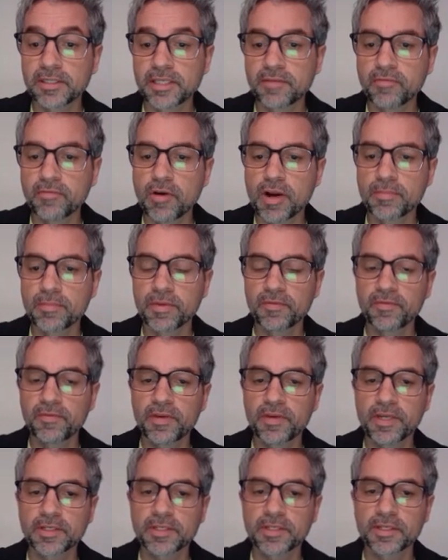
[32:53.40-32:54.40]
environment
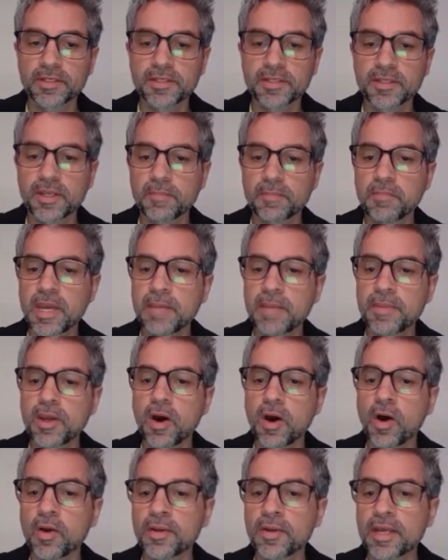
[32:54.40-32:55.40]
features that maybe
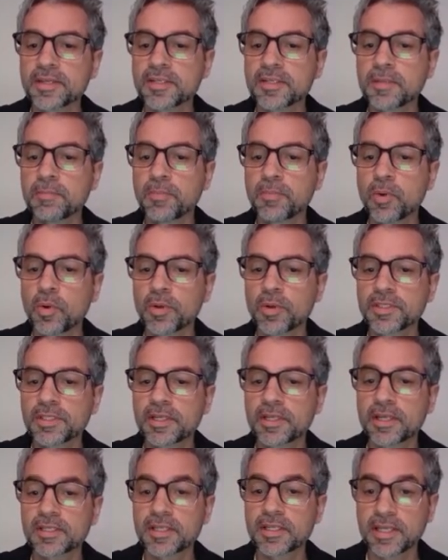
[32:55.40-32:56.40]
aren't as important
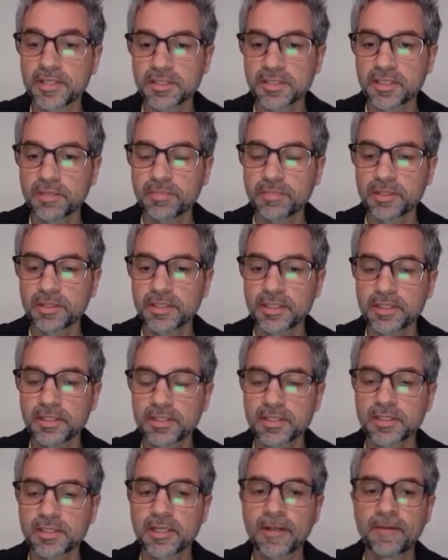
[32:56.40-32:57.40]
as listed
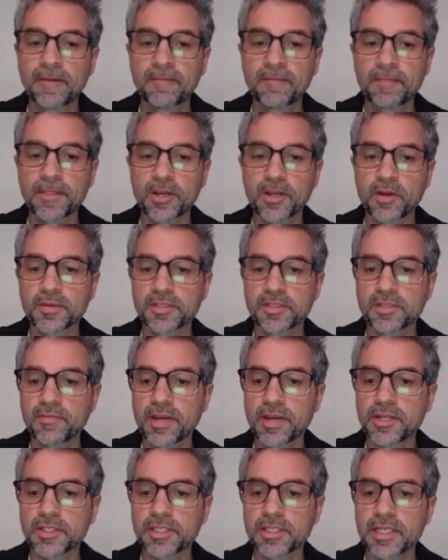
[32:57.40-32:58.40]
buildings, the
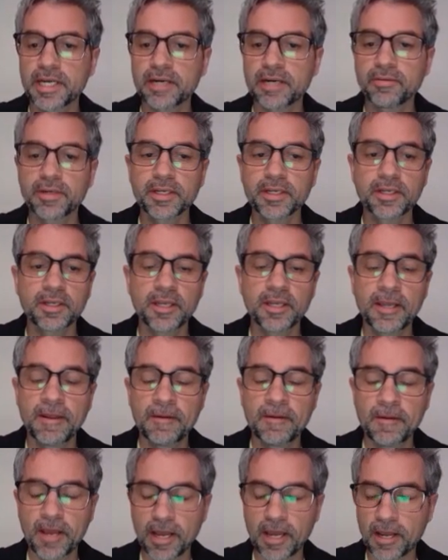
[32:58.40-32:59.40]
conservation area,
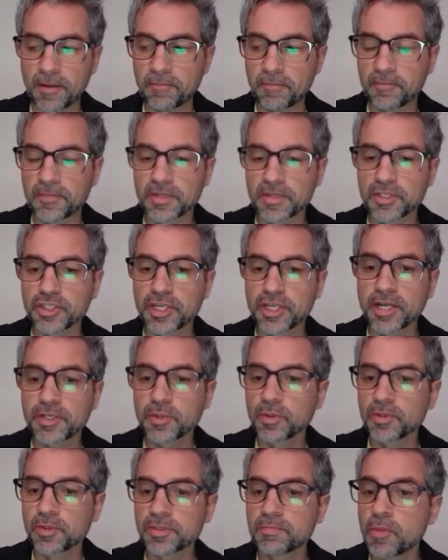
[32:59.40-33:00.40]

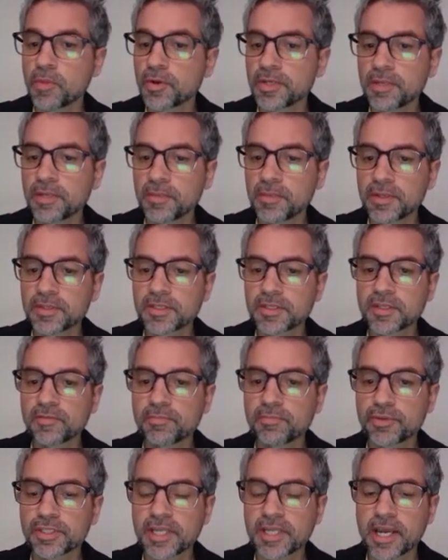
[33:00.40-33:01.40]
scheduled monuments of
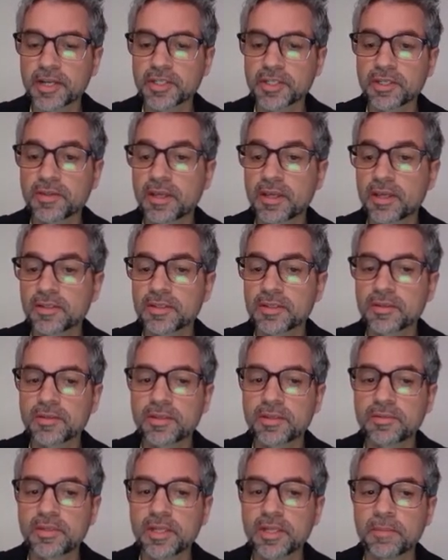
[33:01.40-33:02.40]
protection
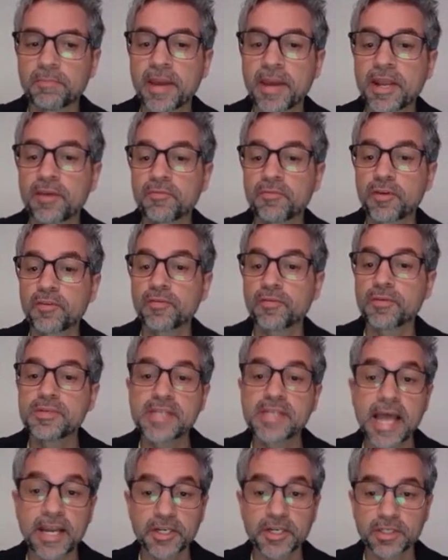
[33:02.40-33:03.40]
that benefit from
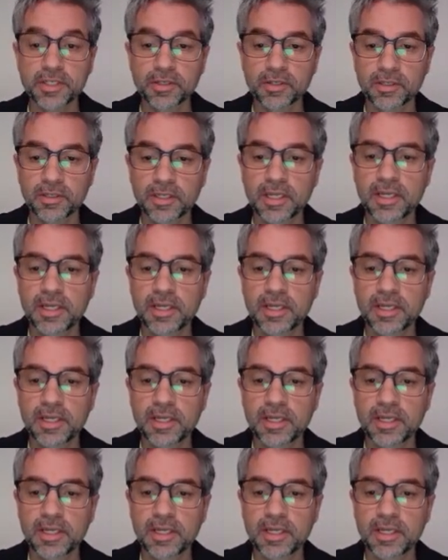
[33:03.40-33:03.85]
national